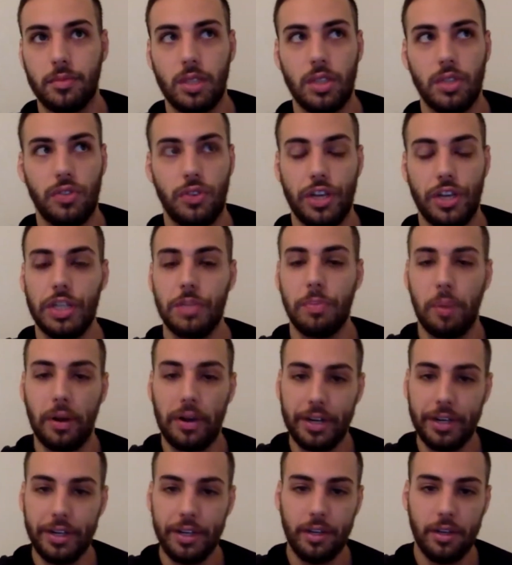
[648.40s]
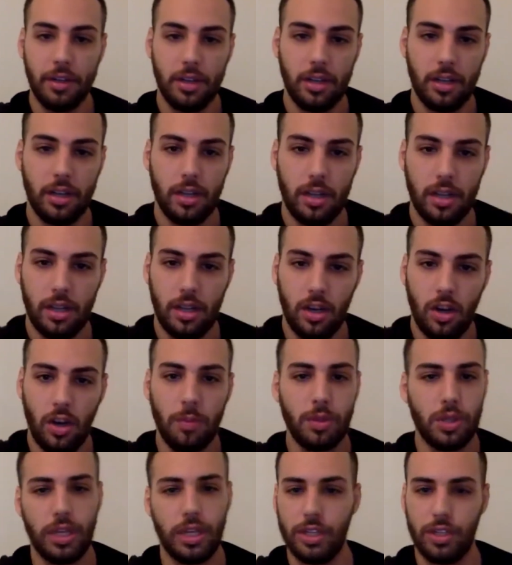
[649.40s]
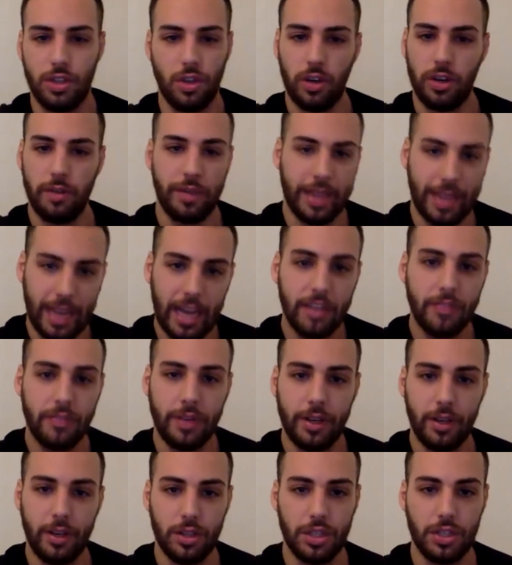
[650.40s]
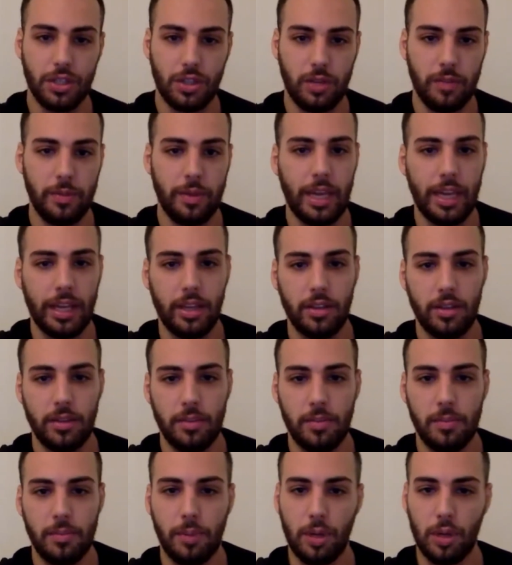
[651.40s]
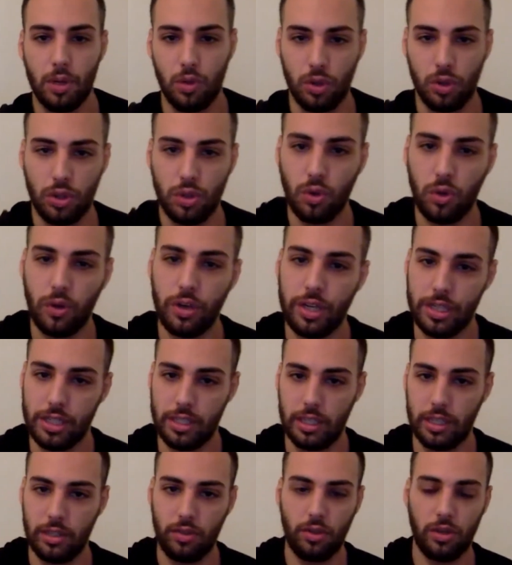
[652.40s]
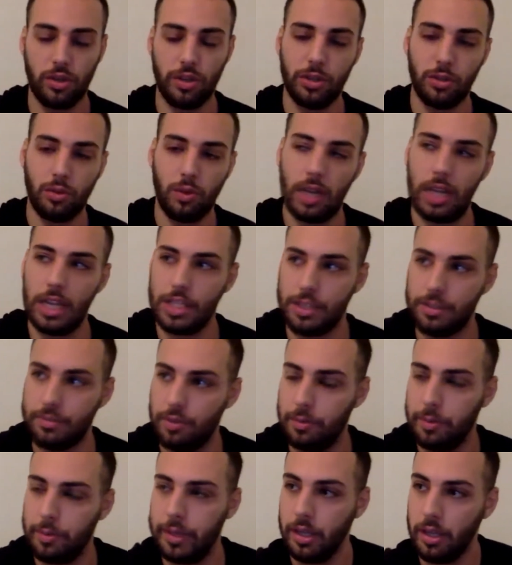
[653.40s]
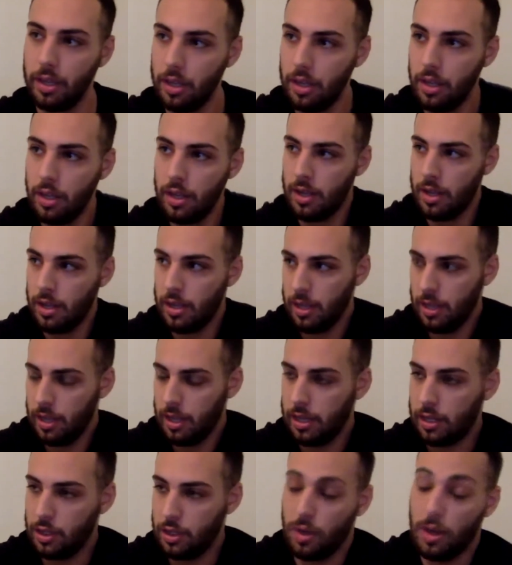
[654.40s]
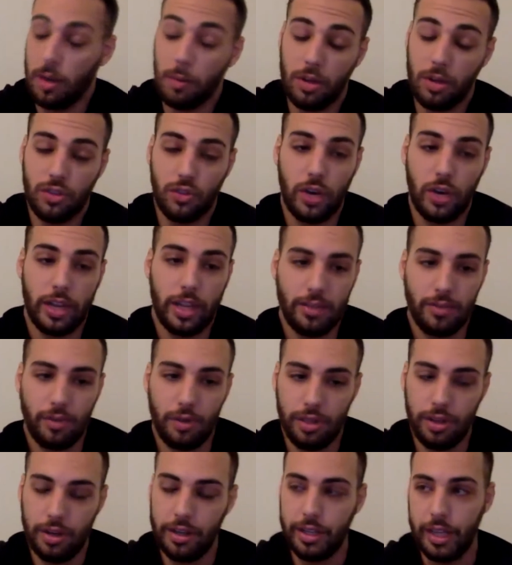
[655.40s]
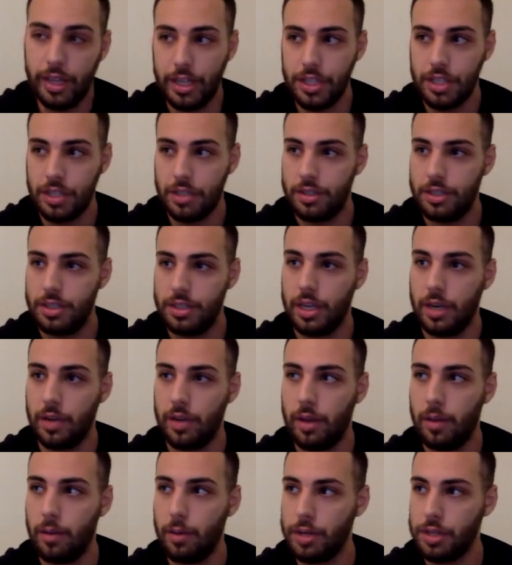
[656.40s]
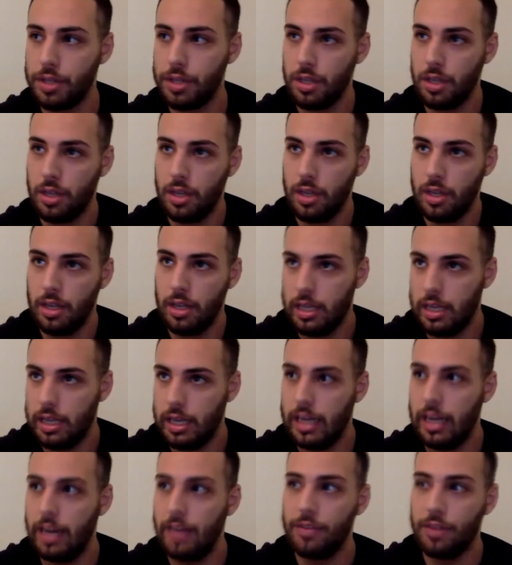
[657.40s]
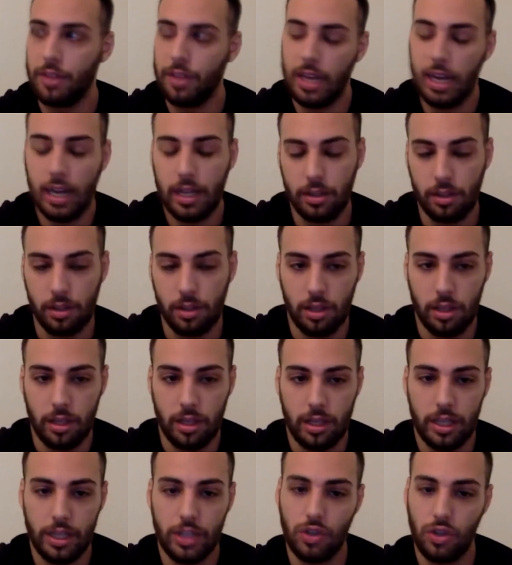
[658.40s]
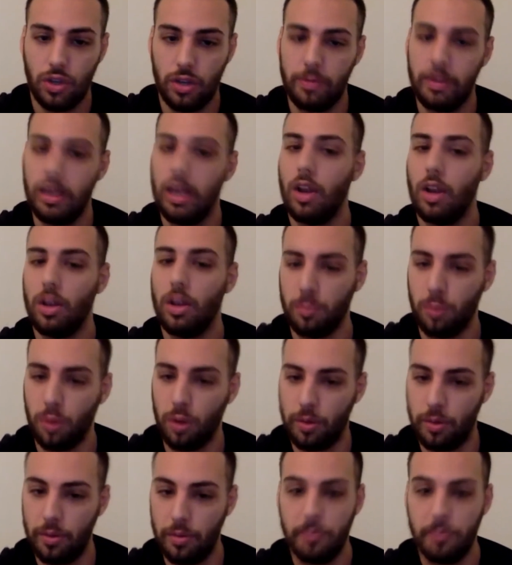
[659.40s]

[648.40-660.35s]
transparent. Obviously, it's not going to be cat videos; it's going to be like personal stories that turn into a lesson for me. Uh, so I'm going to try that for 30 days, see how that works, and after that, it's going to be a lot more